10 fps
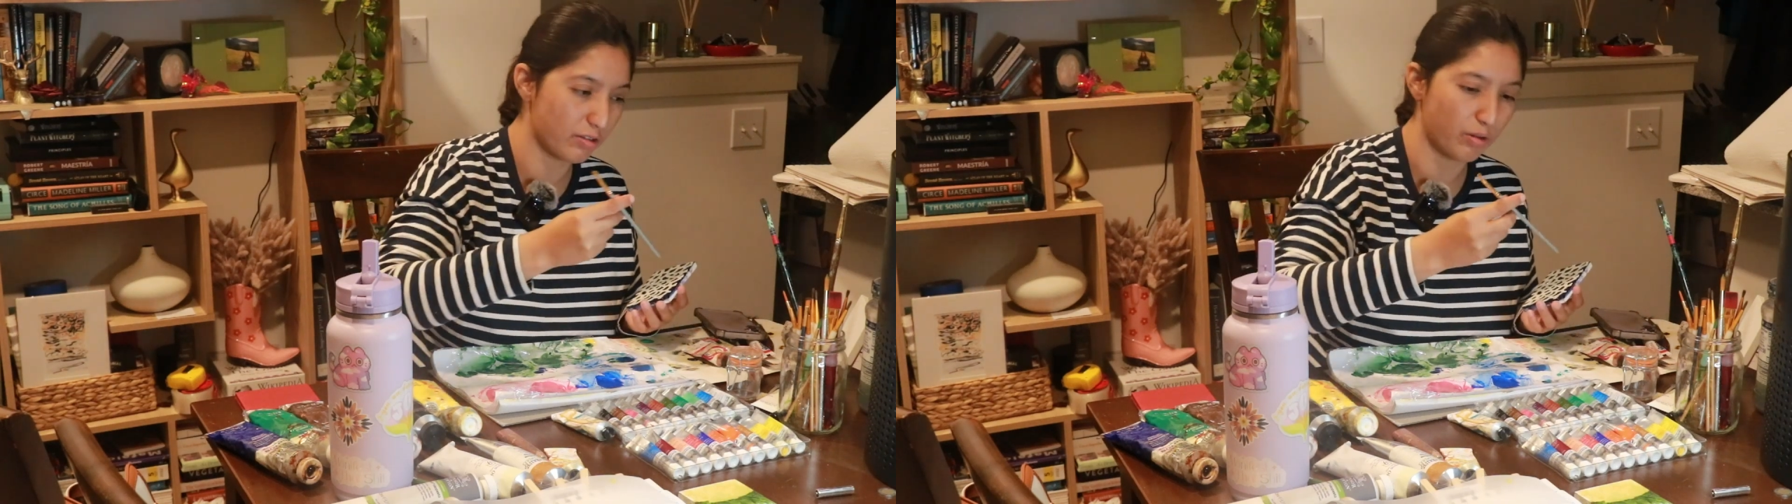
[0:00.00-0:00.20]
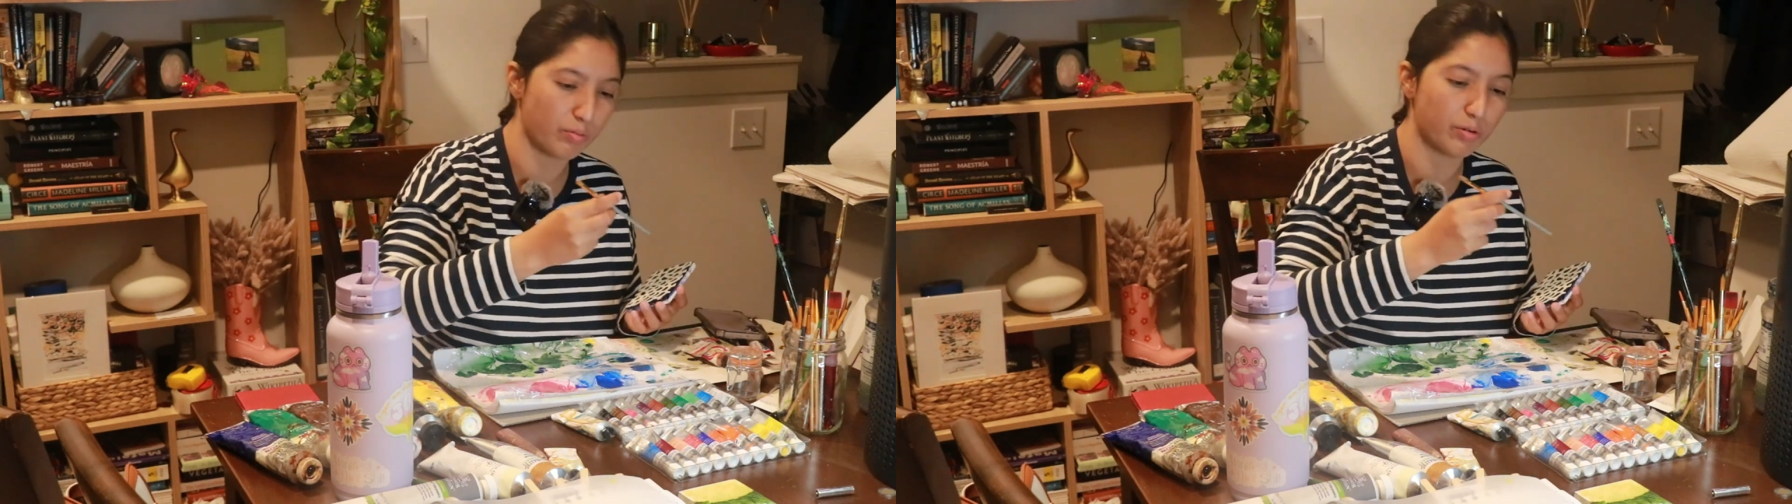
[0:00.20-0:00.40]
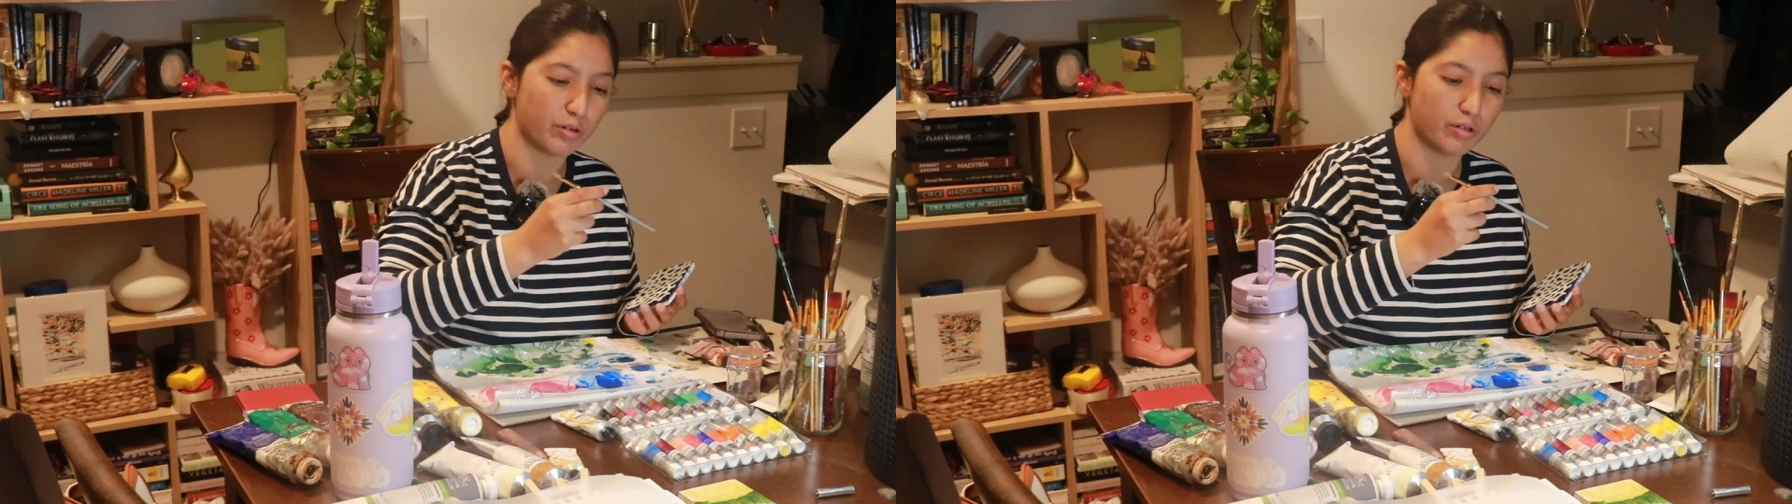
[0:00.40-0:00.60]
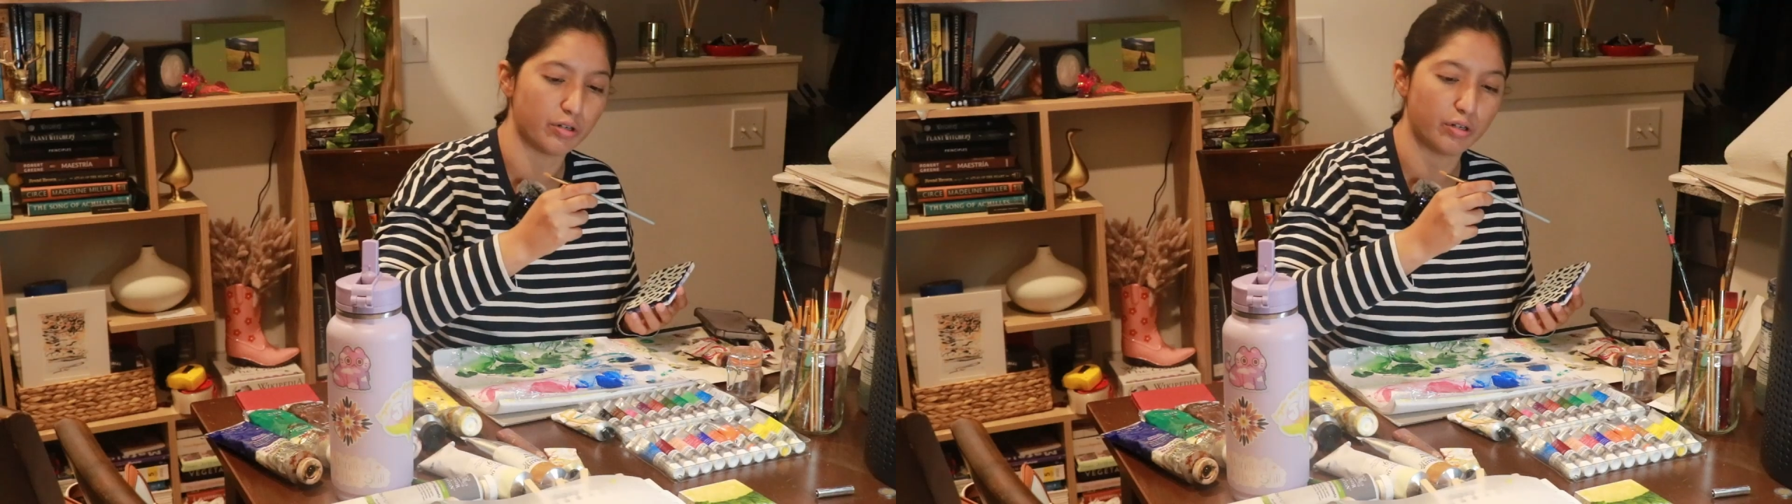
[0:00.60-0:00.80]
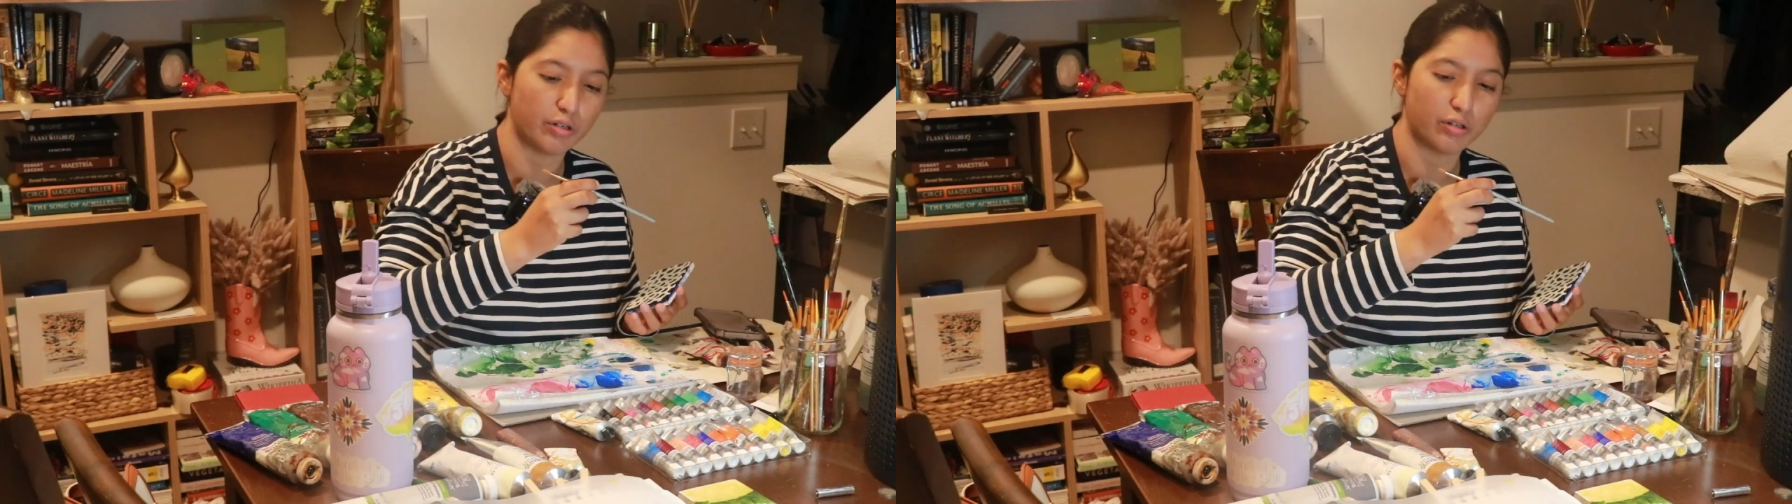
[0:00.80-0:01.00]

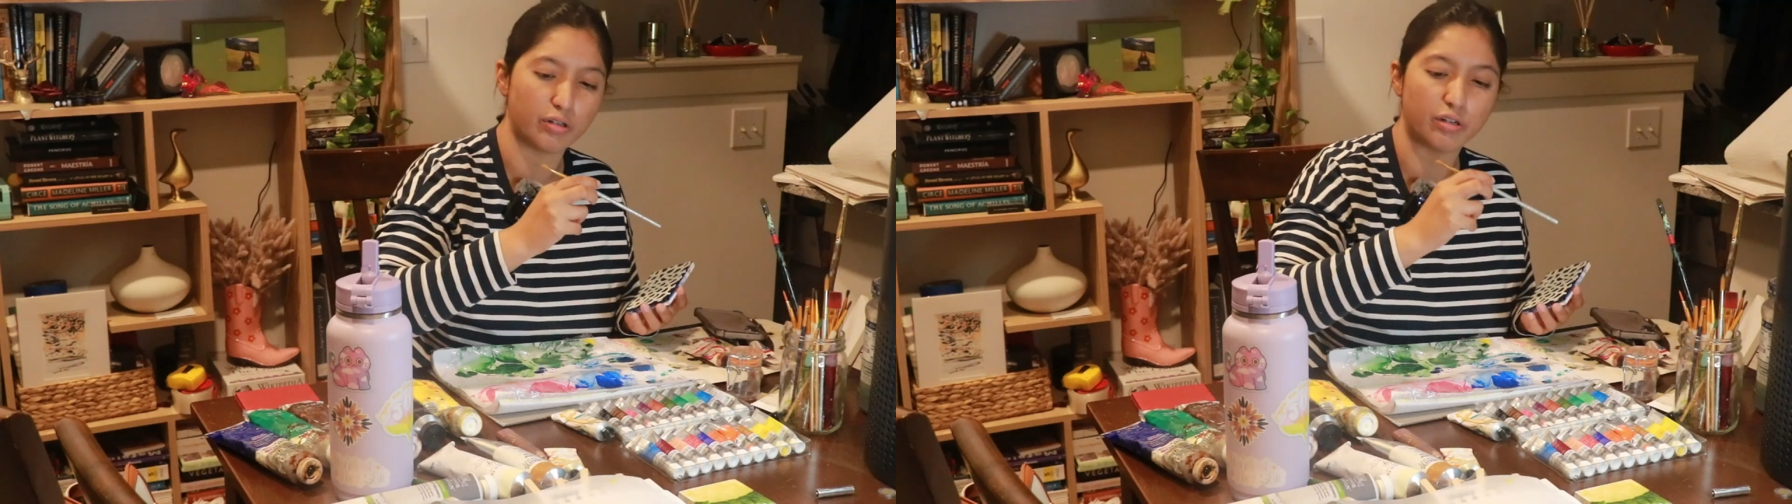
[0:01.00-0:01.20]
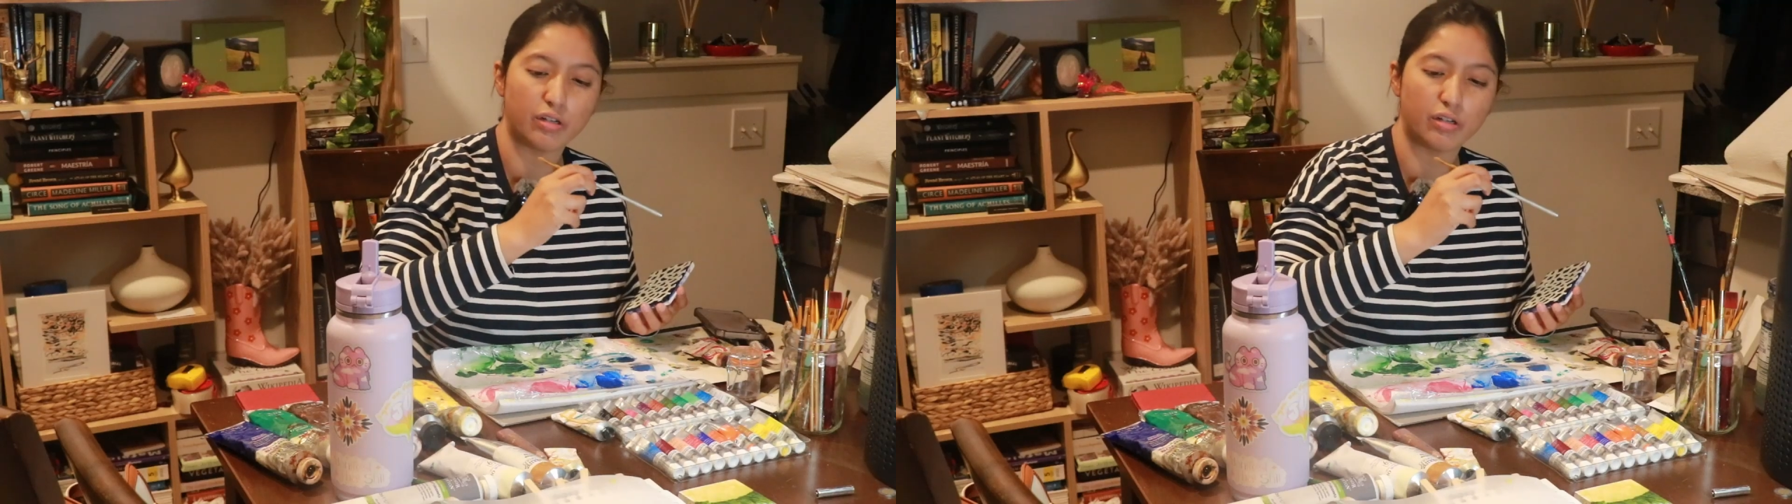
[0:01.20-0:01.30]
number